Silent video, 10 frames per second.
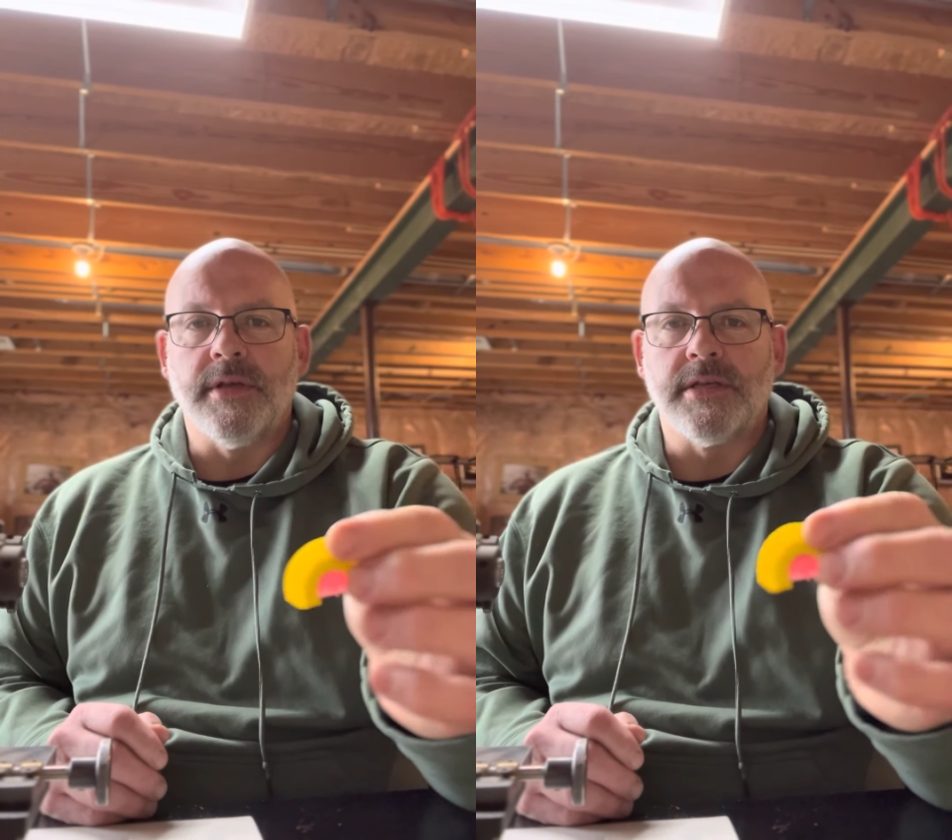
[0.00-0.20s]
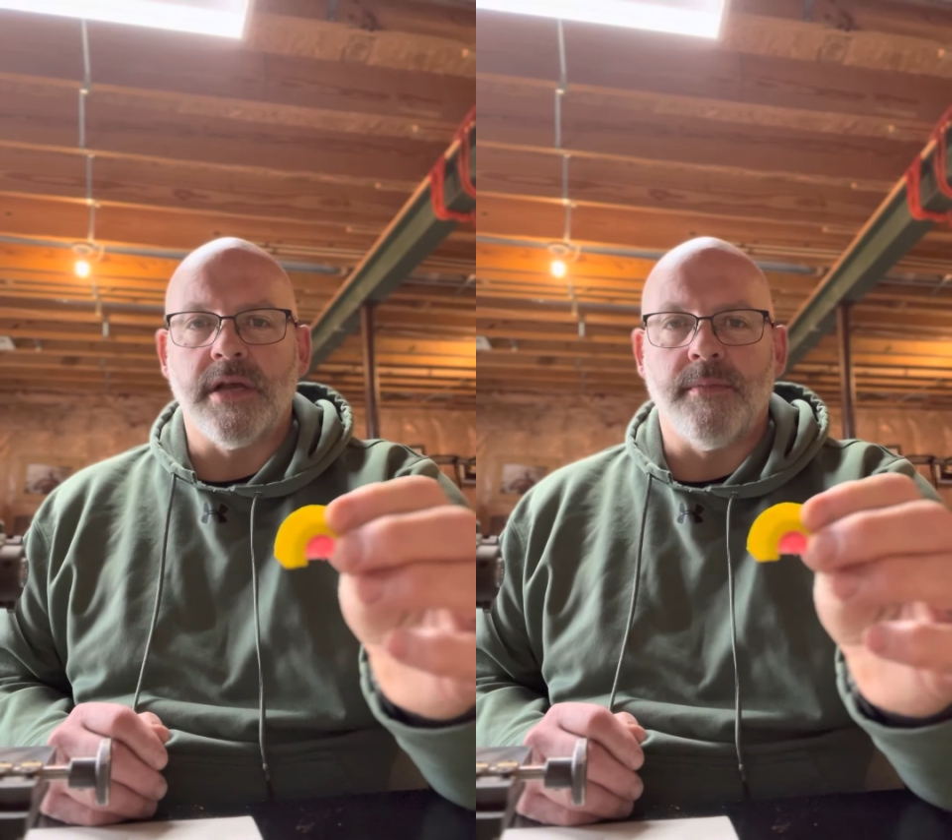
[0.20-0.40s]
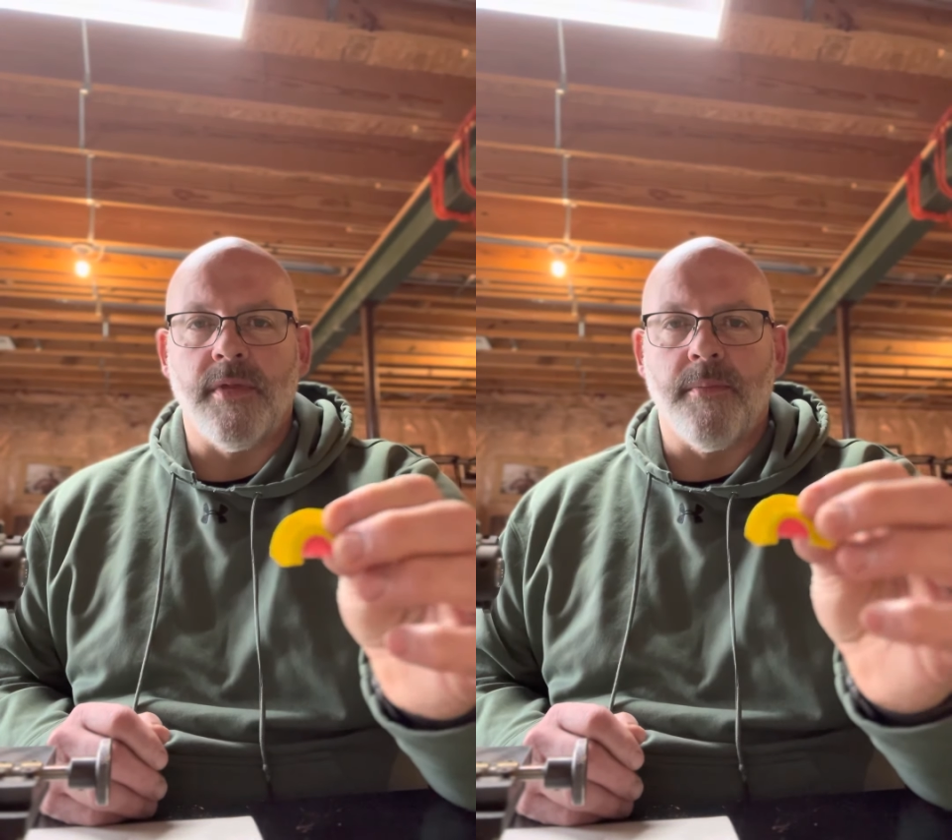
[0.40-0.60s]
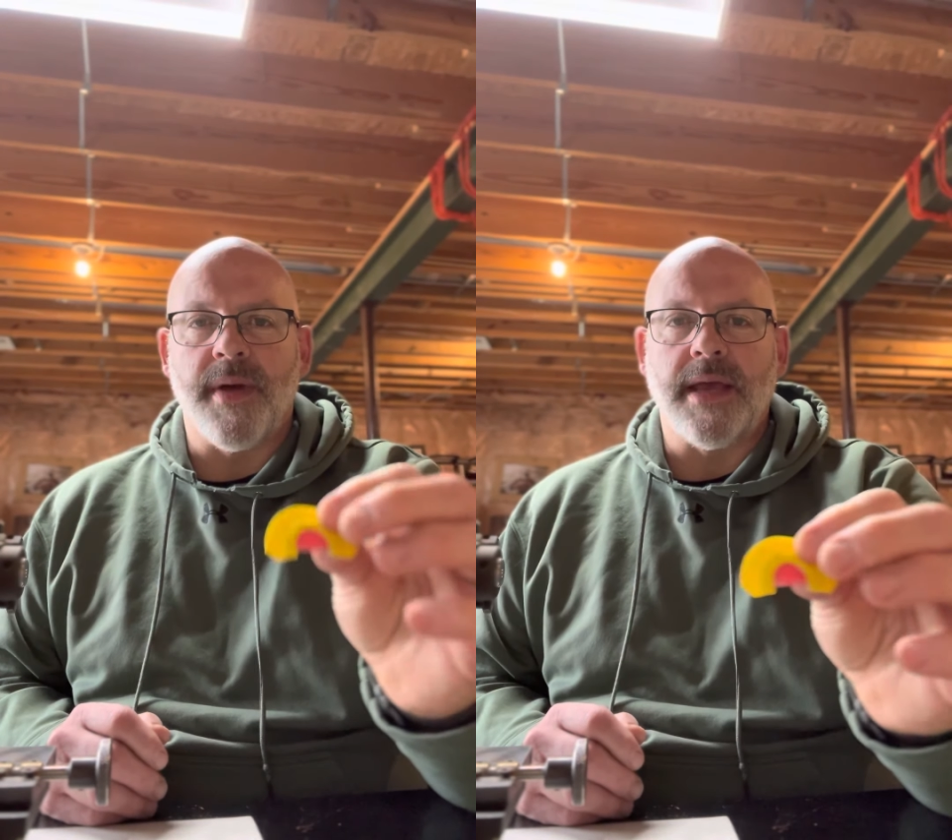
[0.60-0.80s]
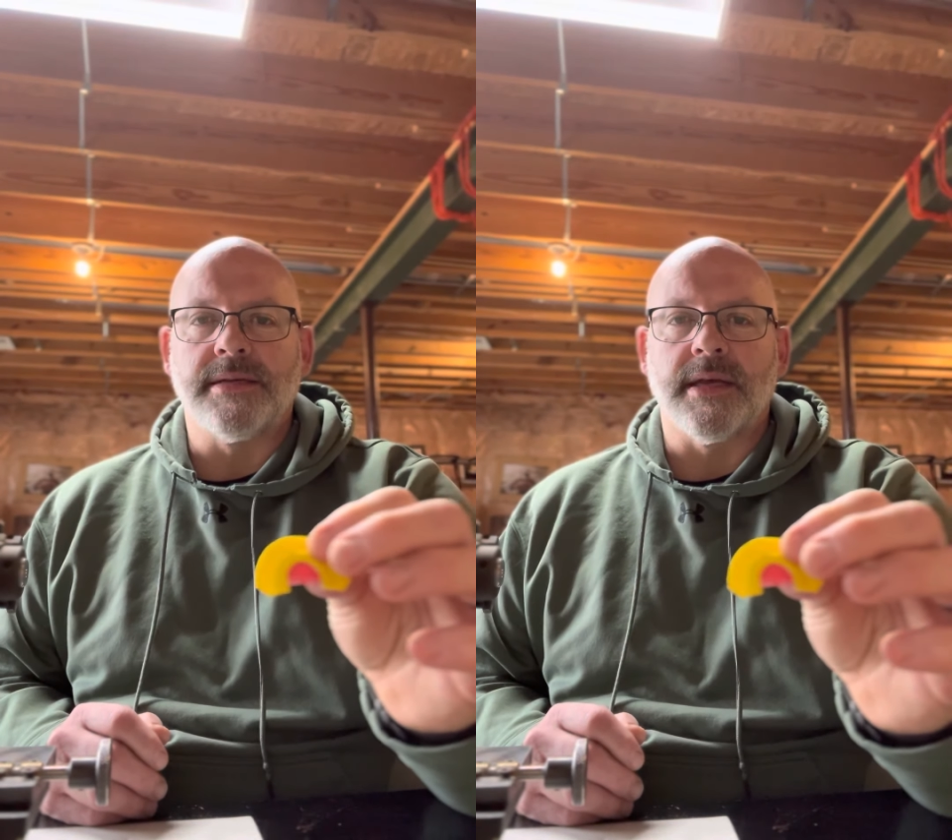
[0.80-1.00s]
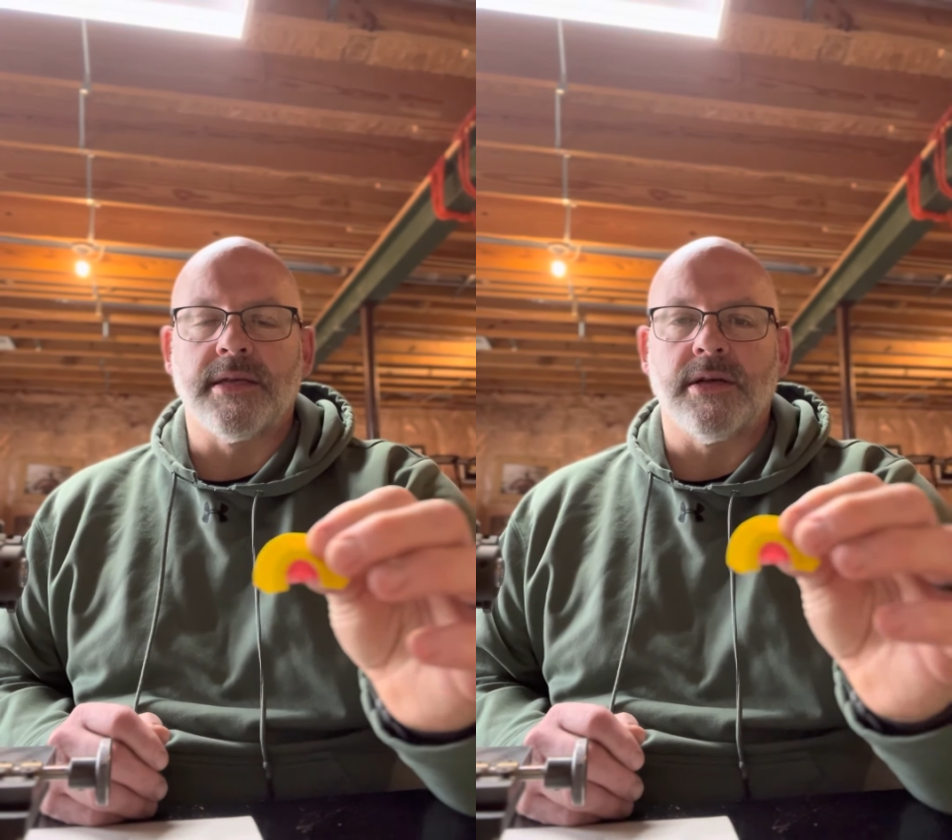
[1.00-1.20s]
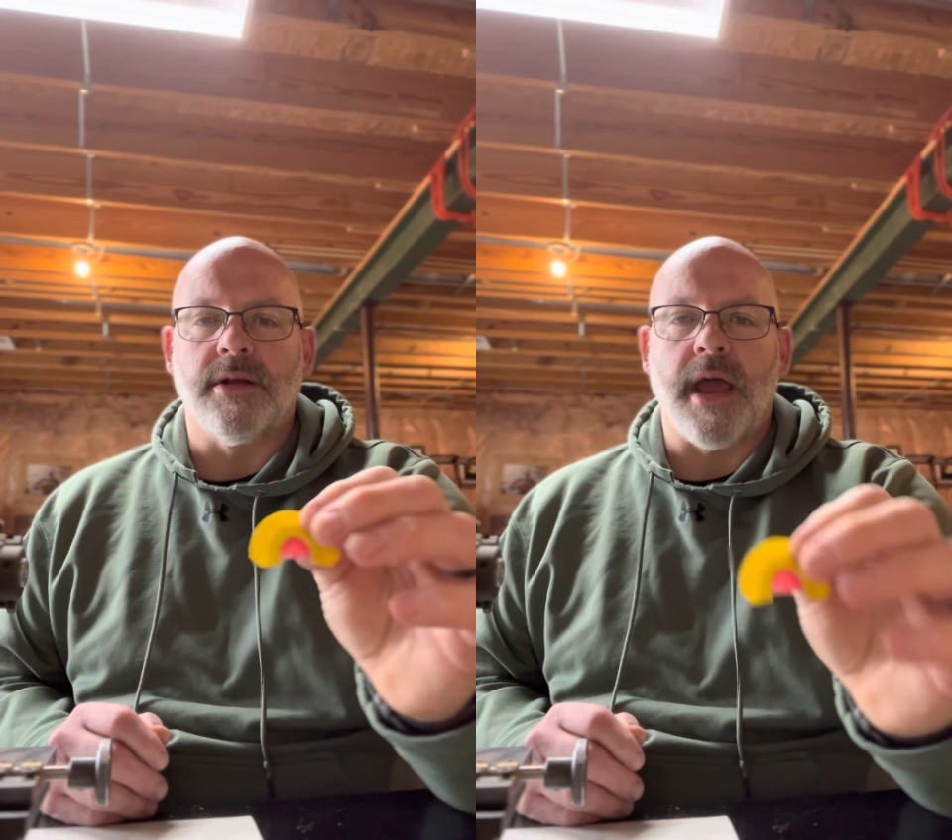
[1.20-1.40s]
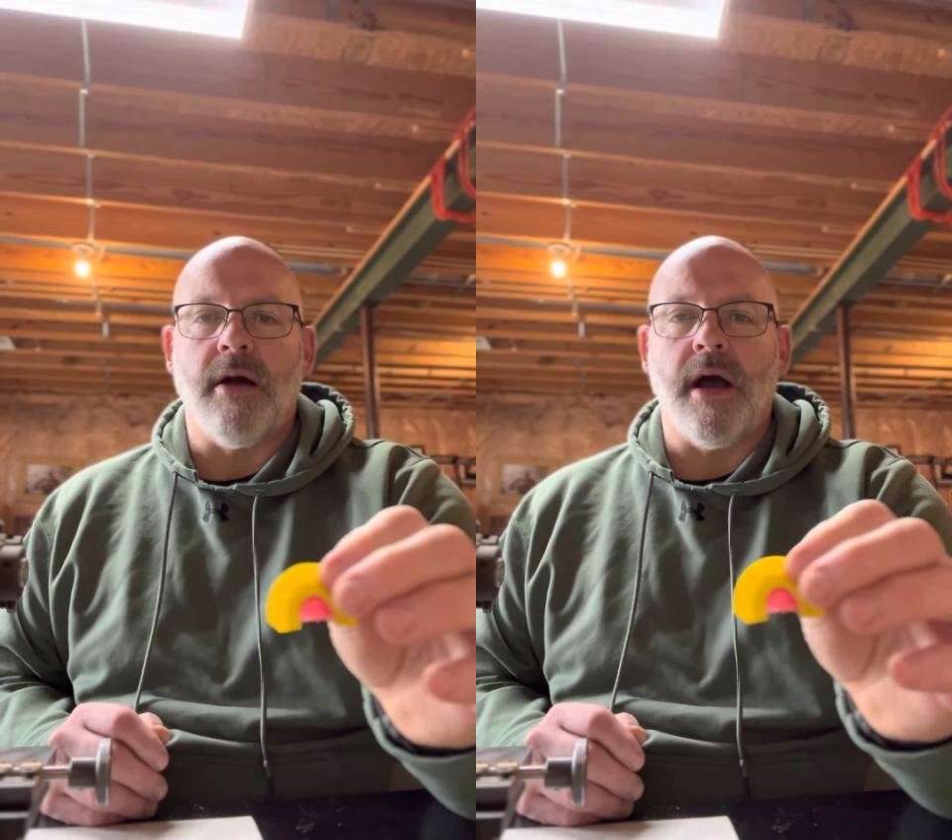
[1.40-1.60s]
some of the basics
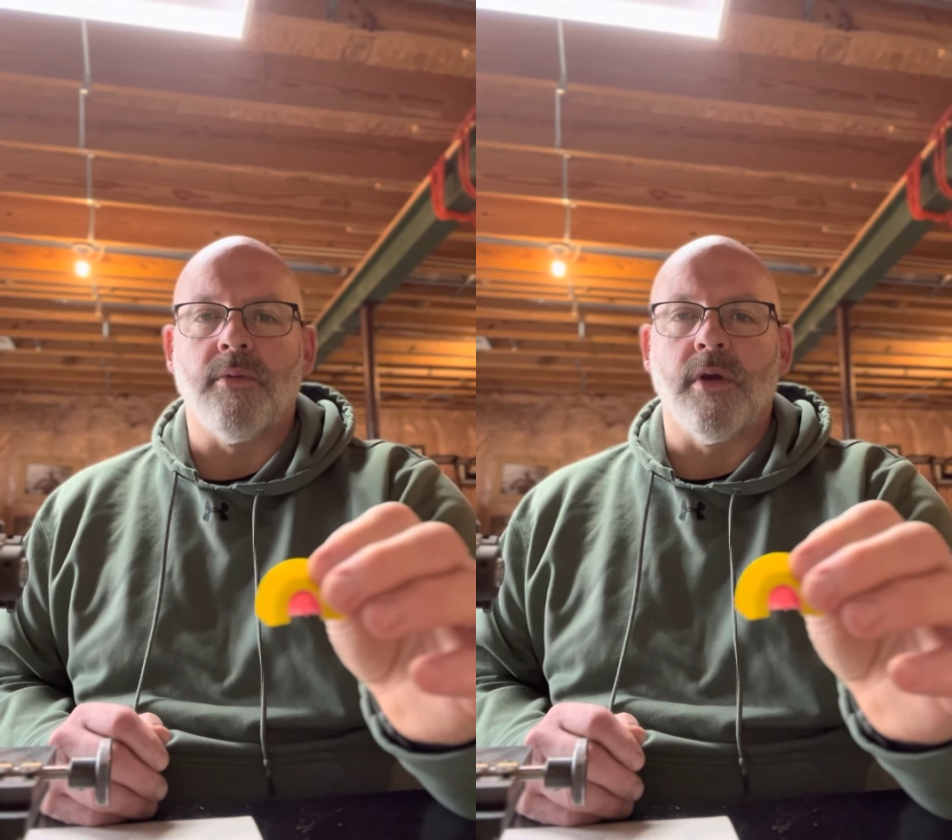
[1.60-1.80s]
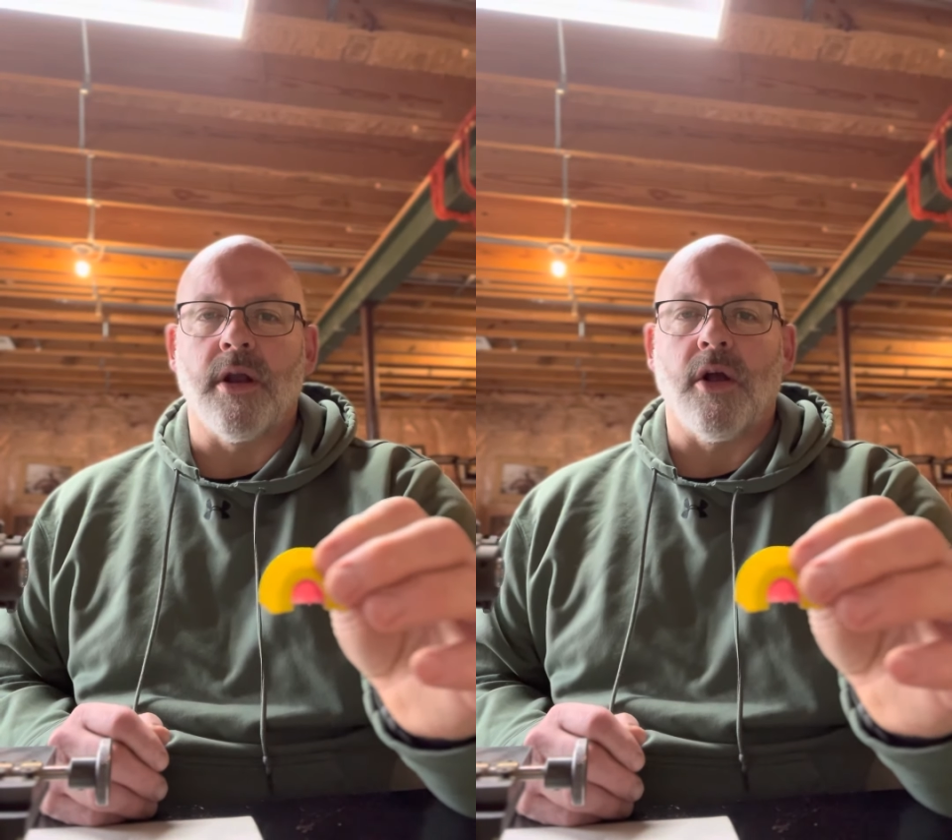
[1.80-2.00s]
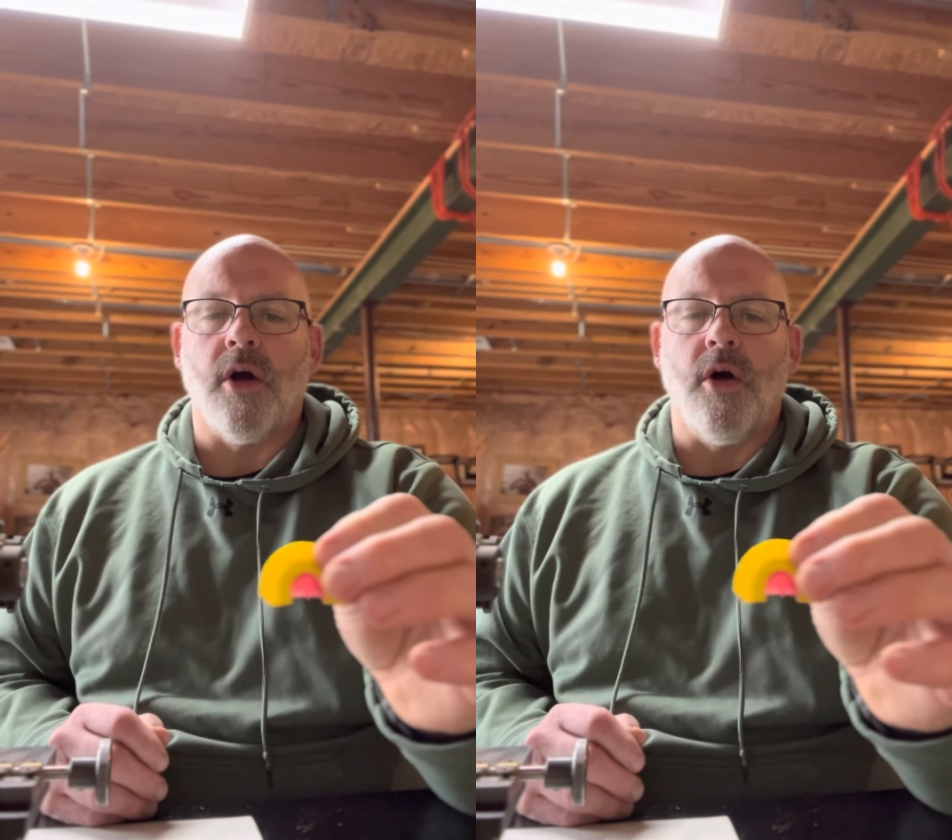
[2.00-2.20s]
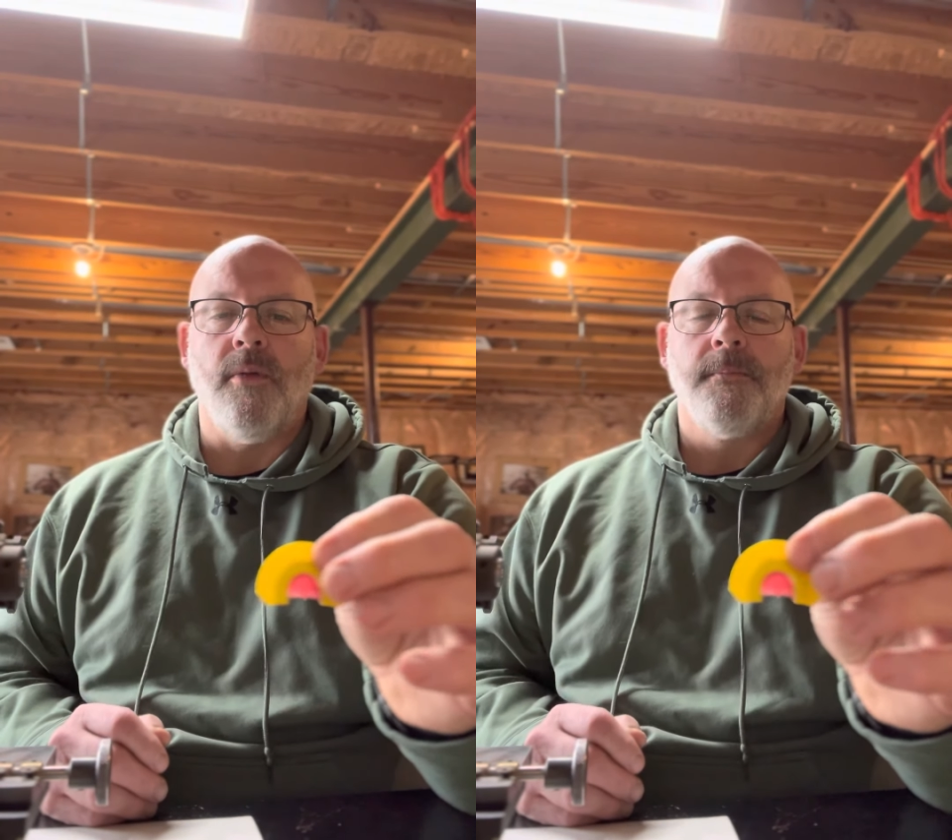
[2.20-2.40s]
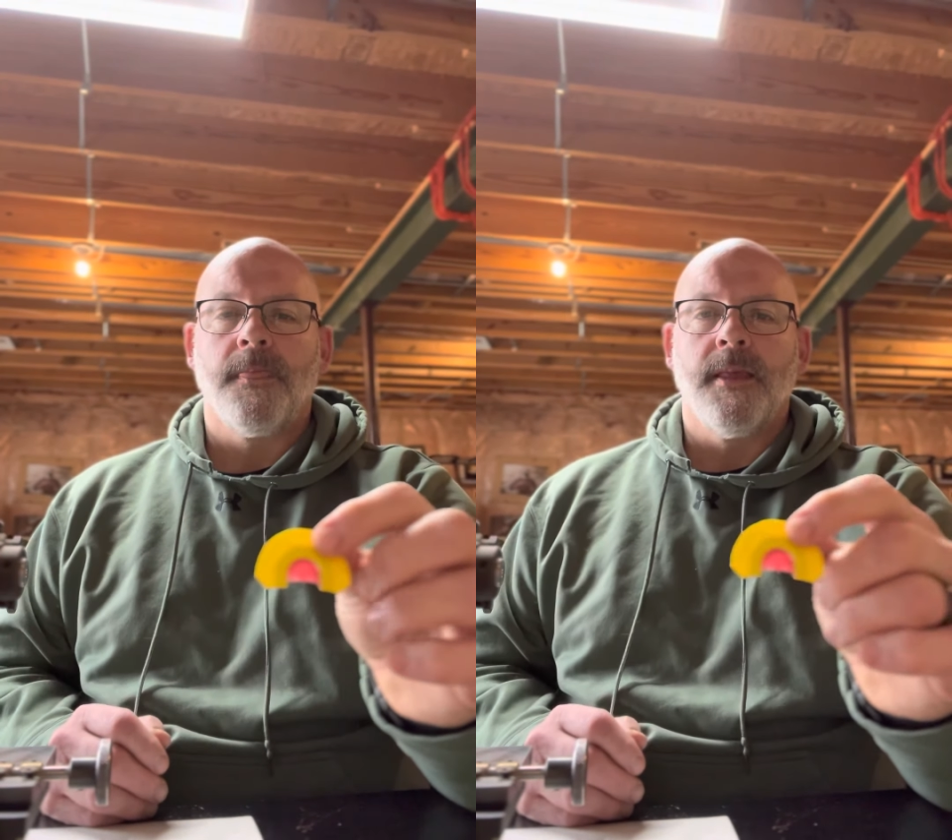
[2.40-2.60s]
on how I run a call.